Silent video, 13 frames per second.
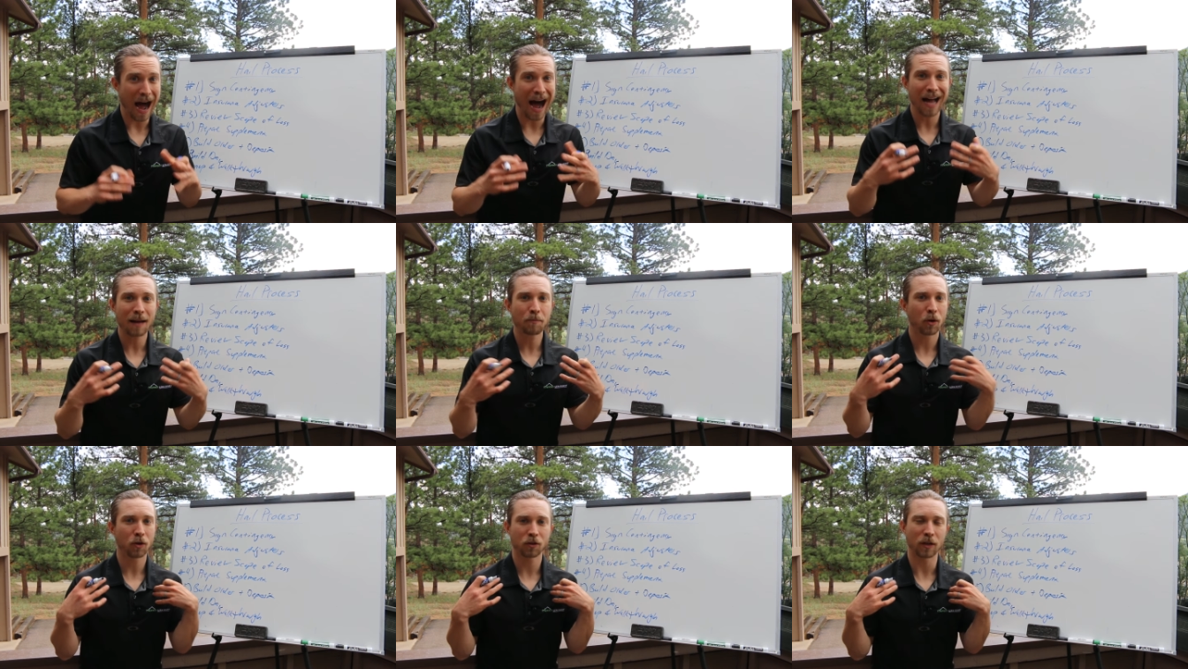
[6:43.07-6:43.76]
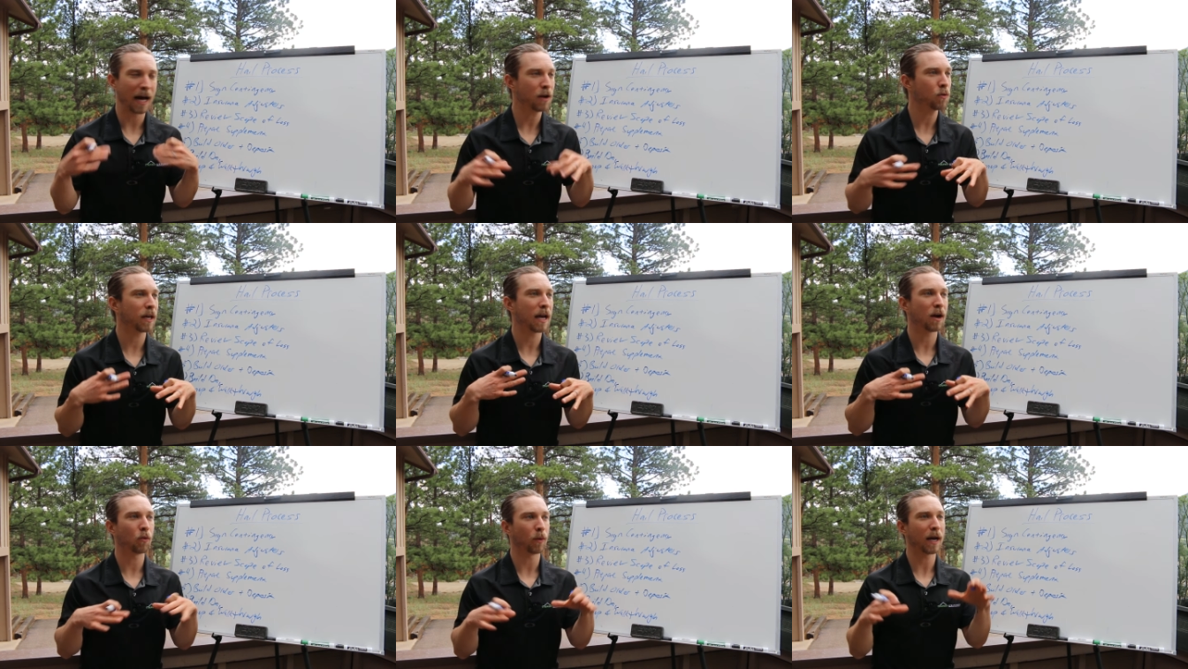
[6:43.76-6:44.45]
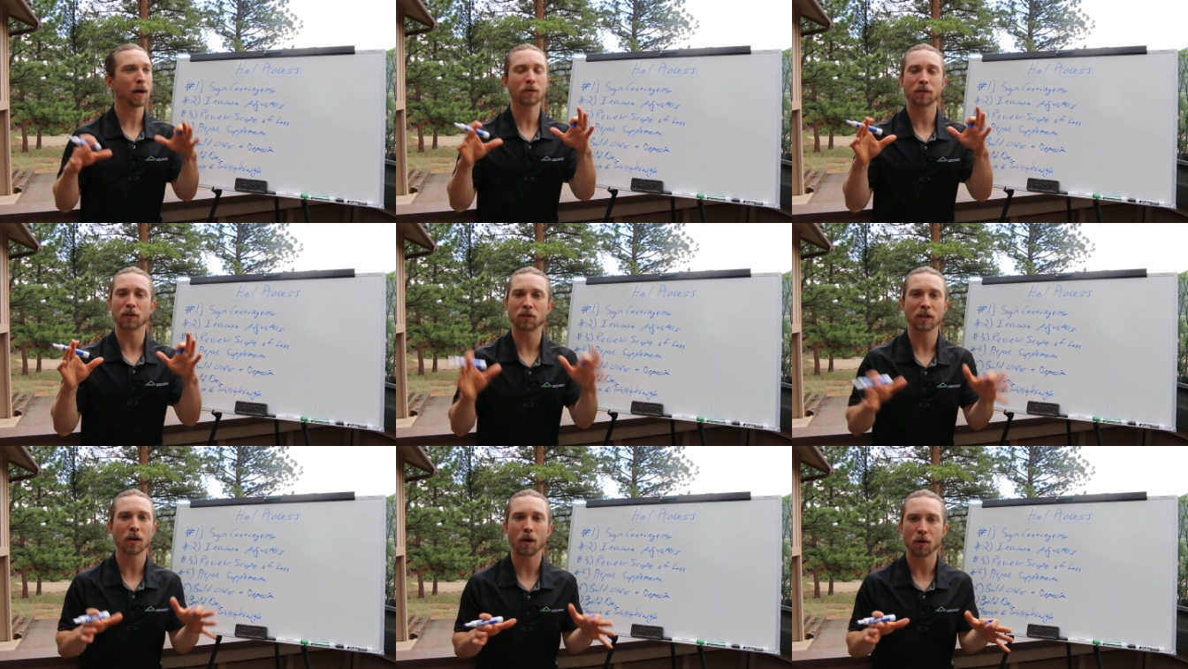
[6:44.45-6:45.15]
I pers- I don't care. When I was the
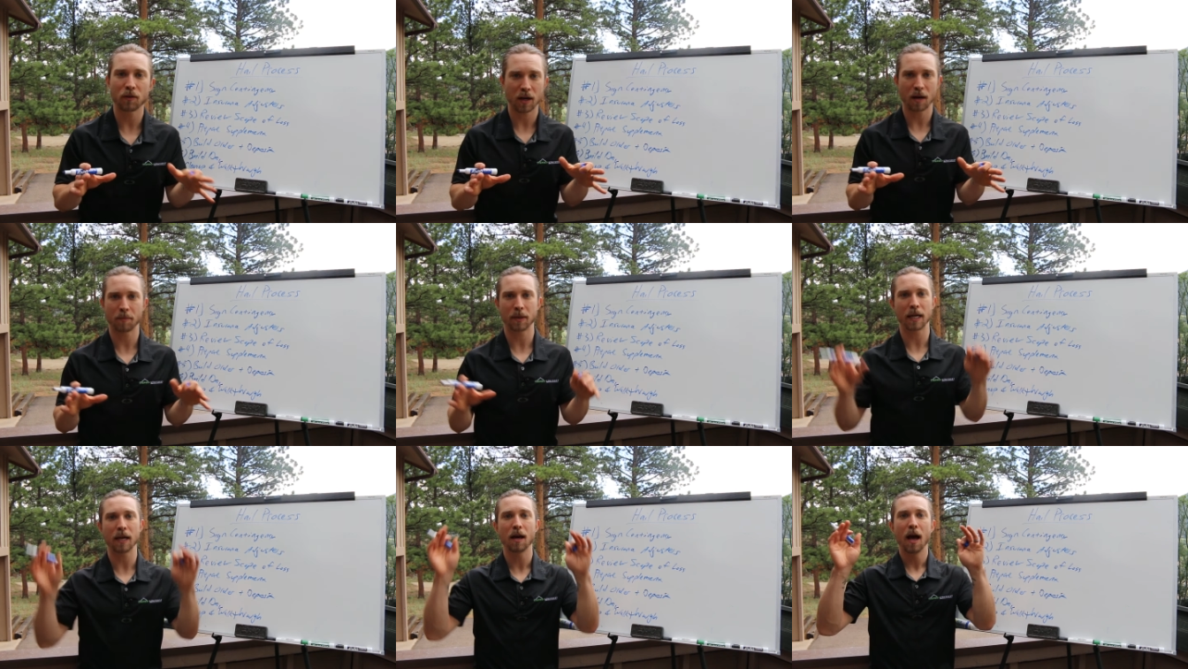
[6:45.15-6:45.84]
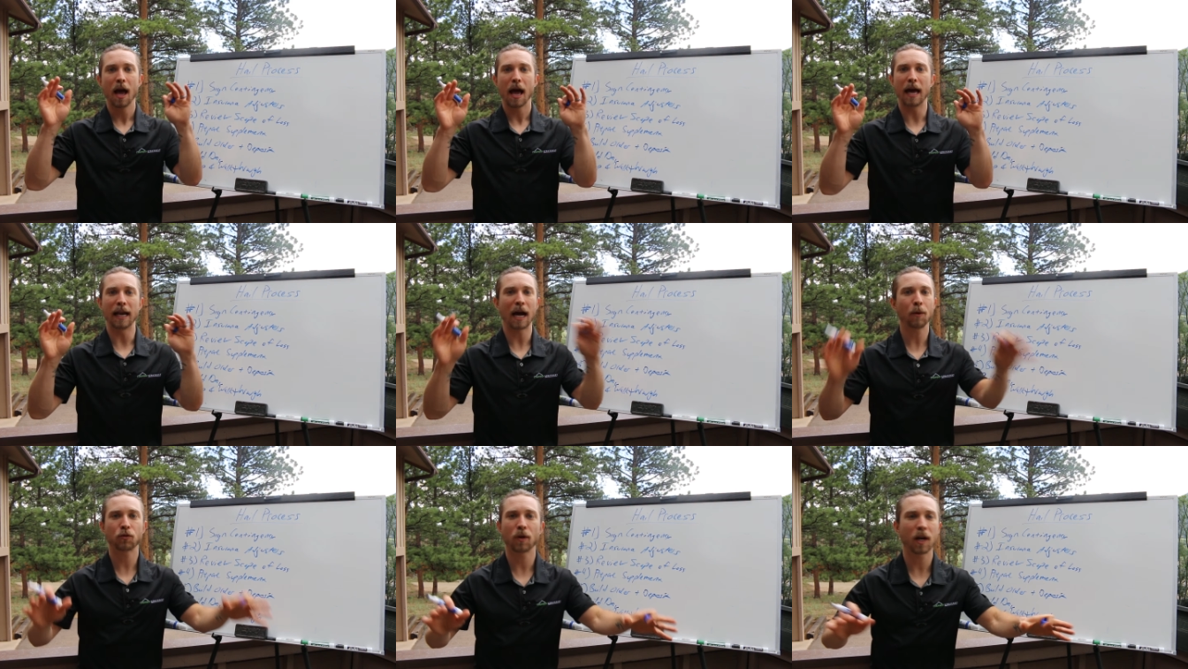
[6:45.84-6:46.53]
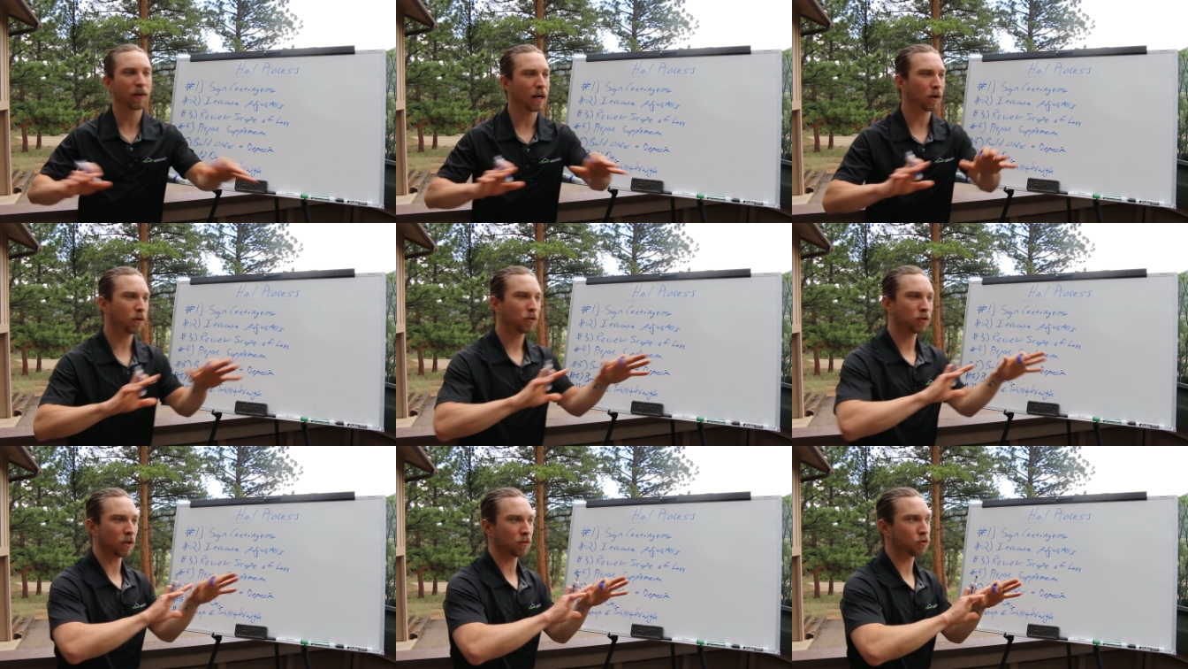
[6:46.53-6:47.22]
COO of a company and I was running
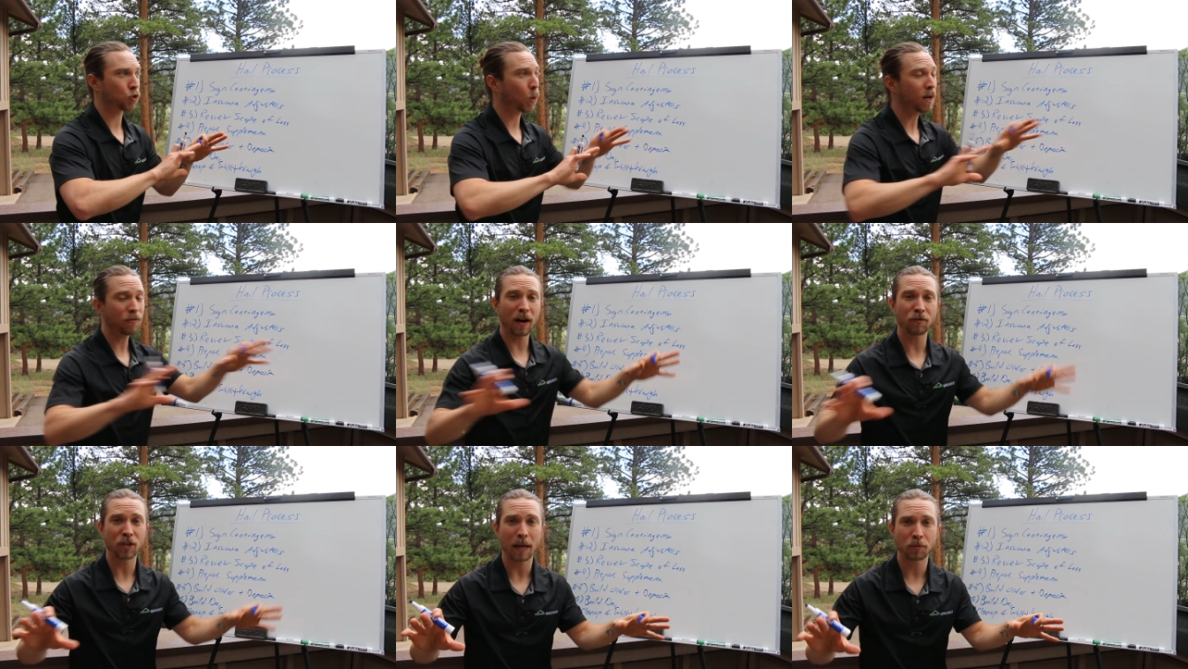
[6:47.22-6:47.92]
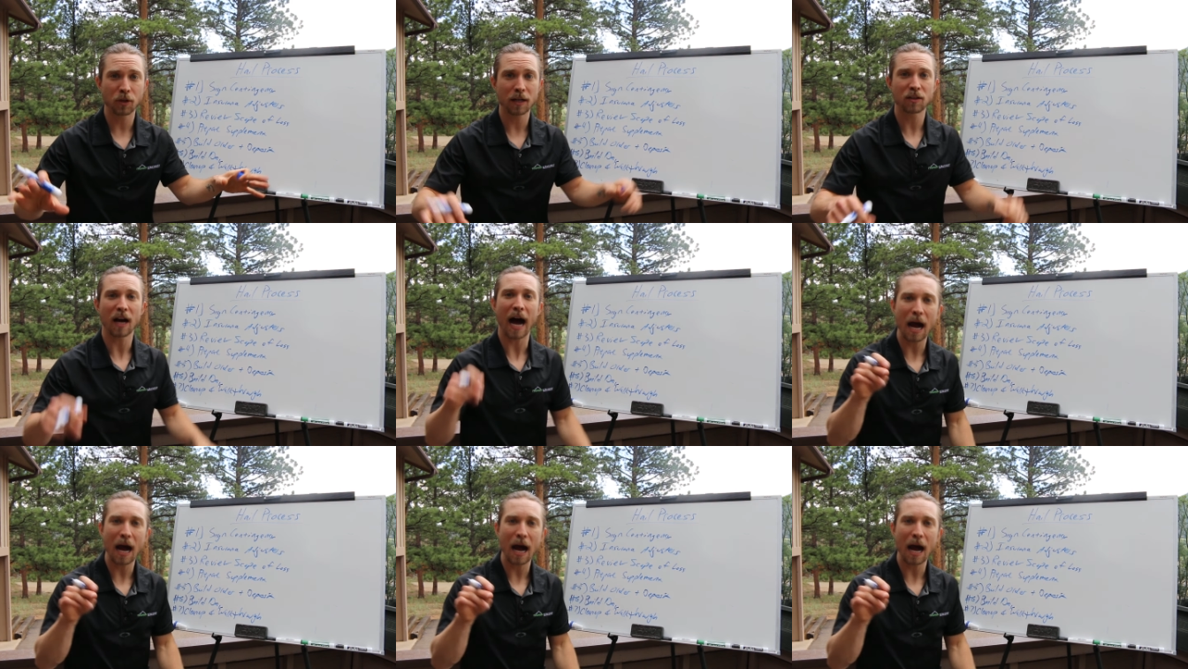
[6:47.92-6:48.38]
around to 25 job sites,